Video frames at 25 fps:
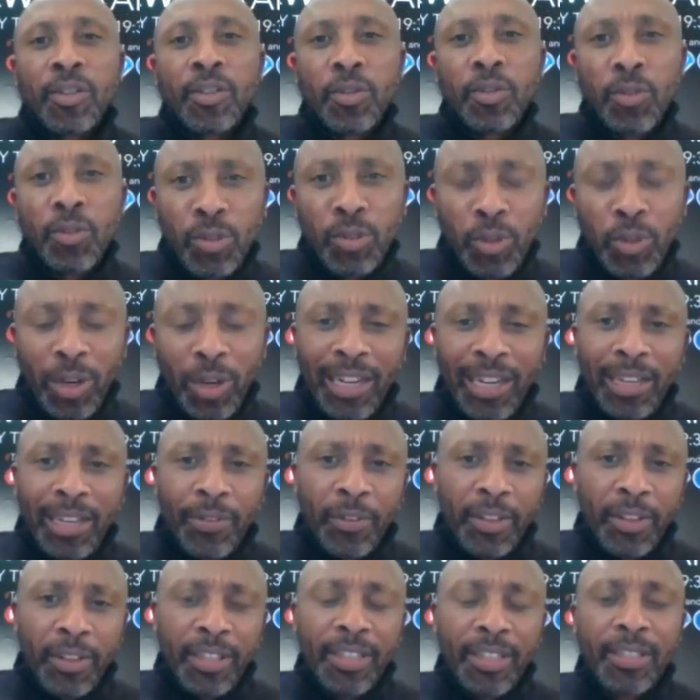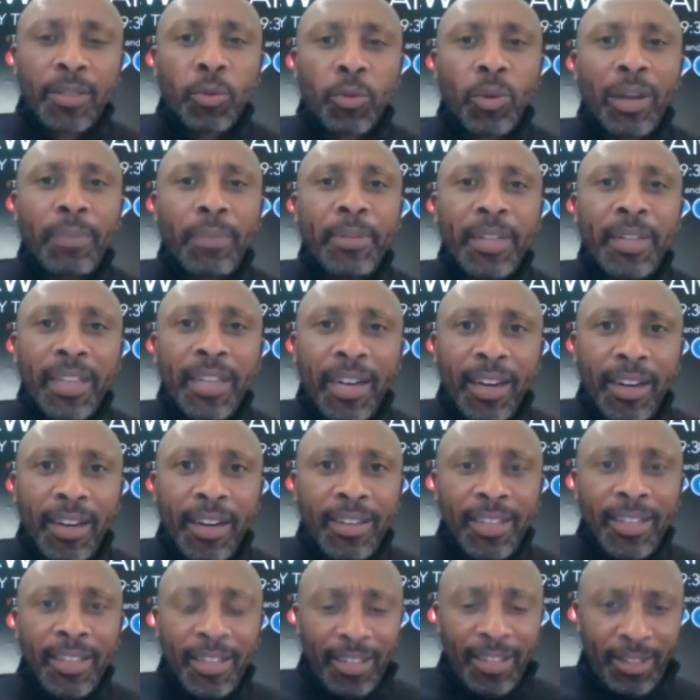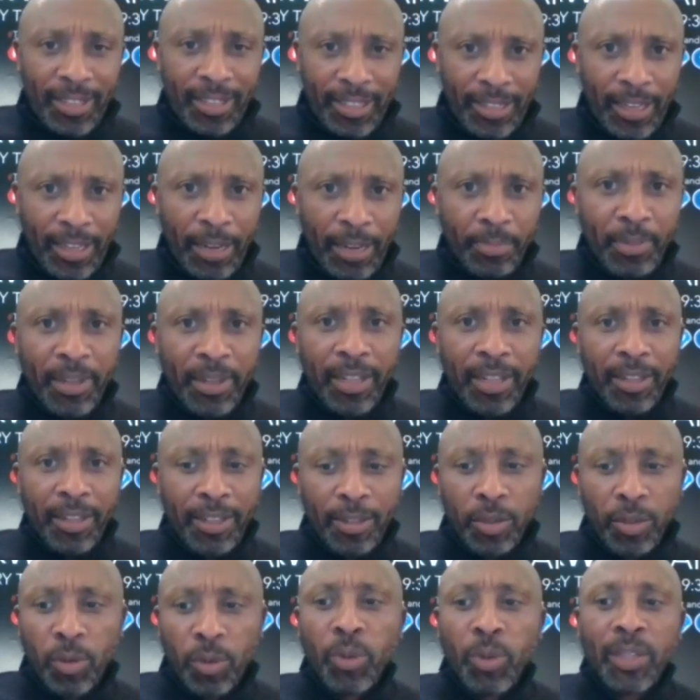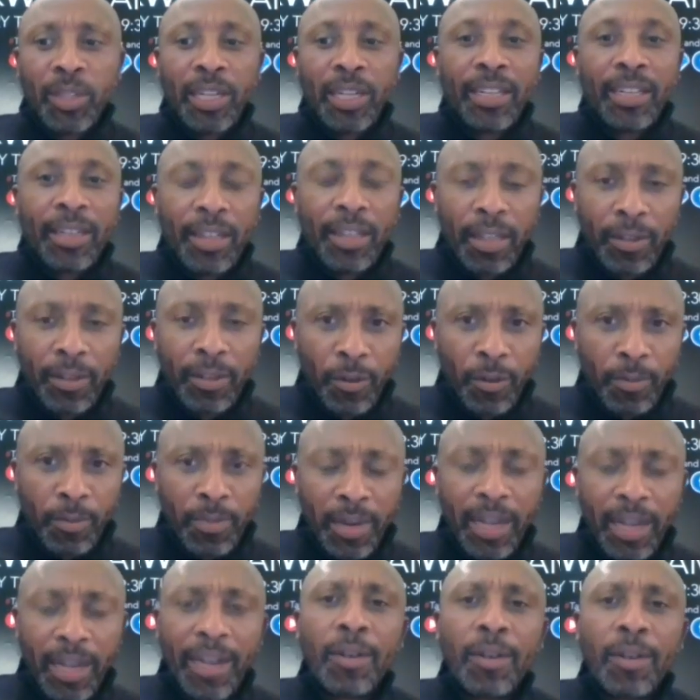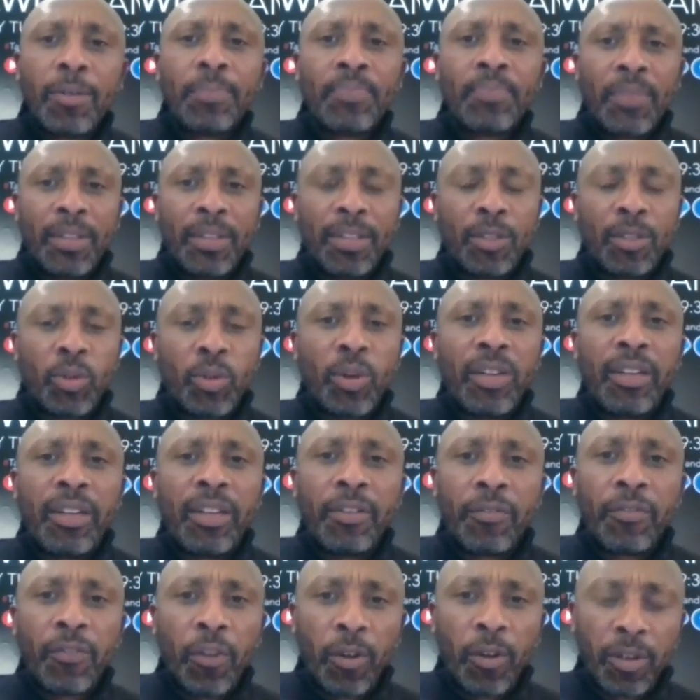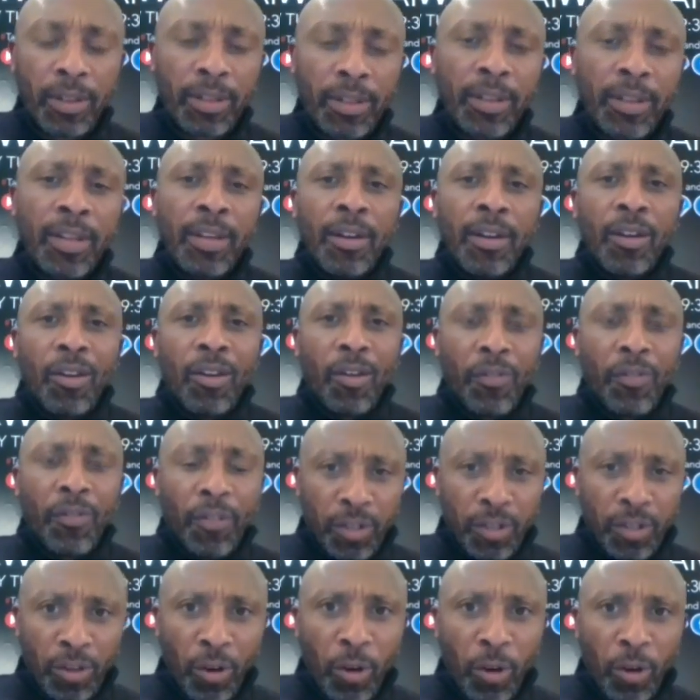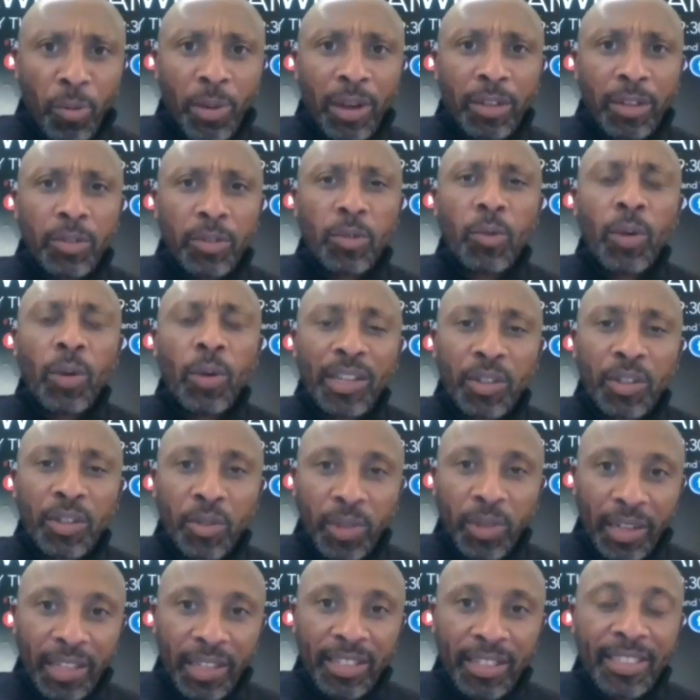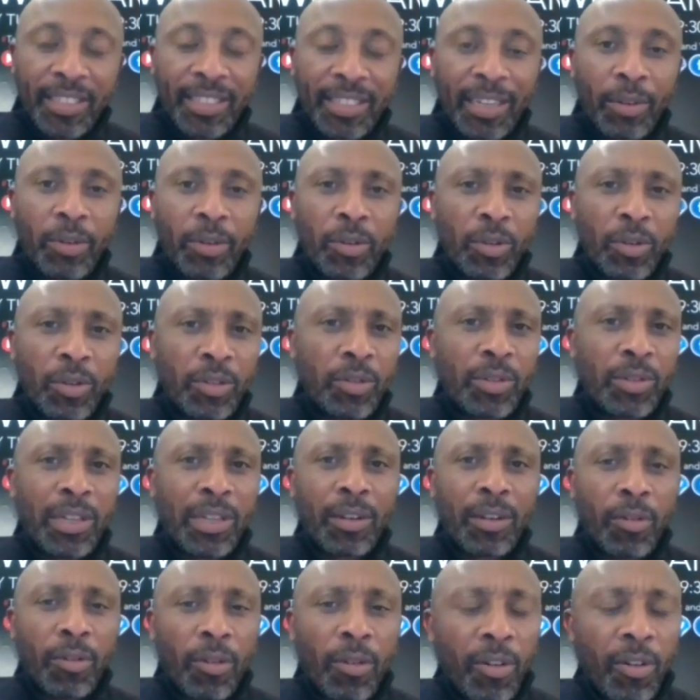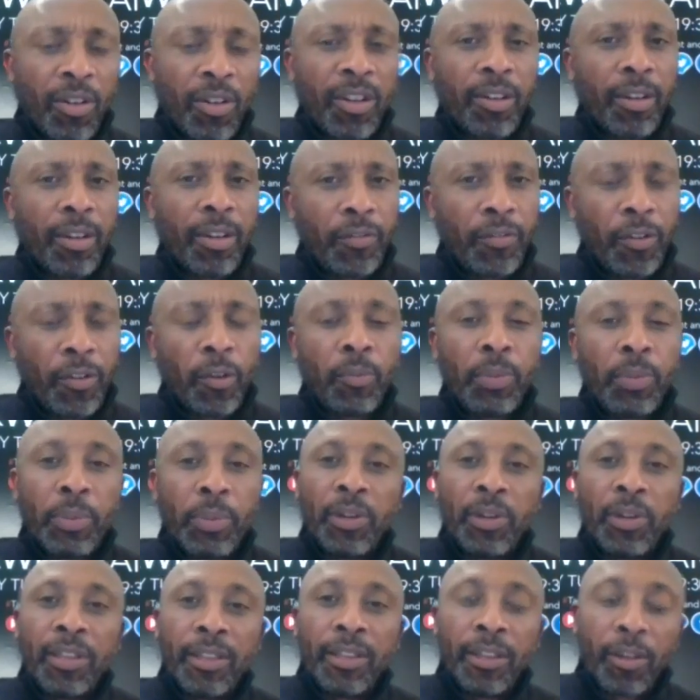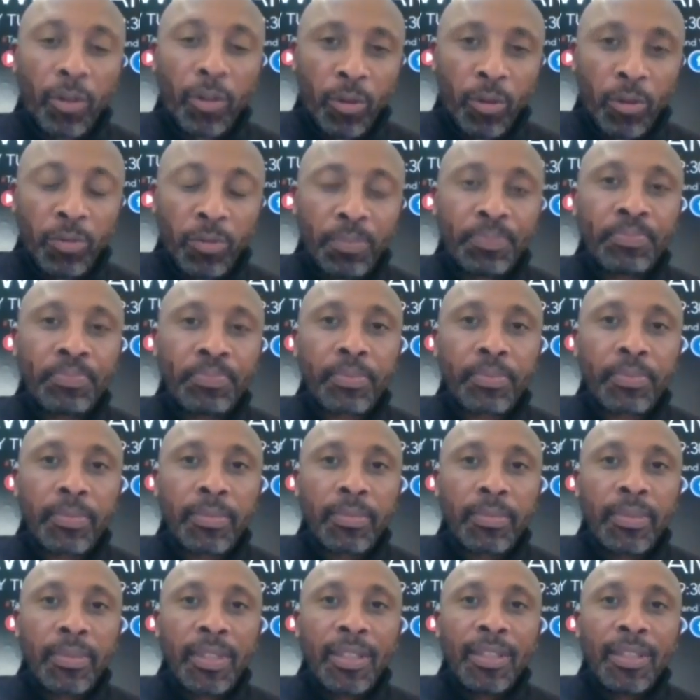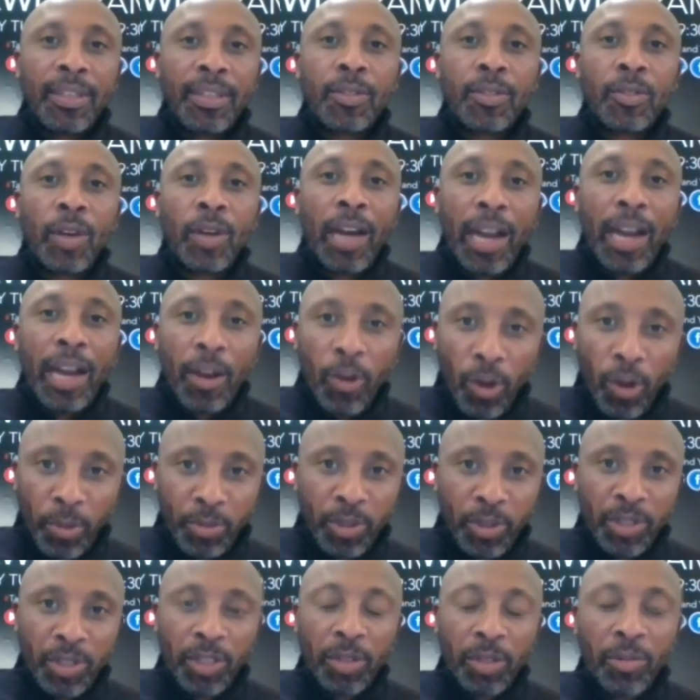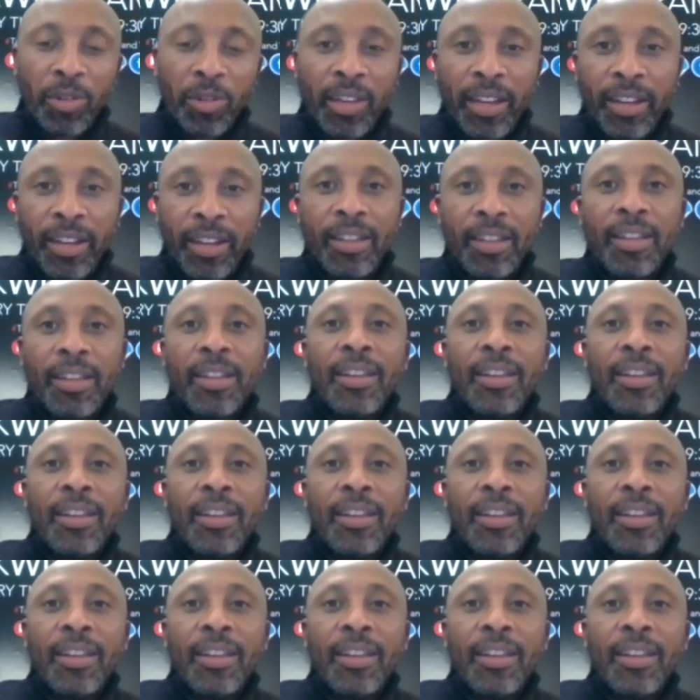Do join us for this webinar. It's happening 2 Saturdays from now, the 24th of October. You want to register, we're going to take only a few people in the room. So I hope to see you there.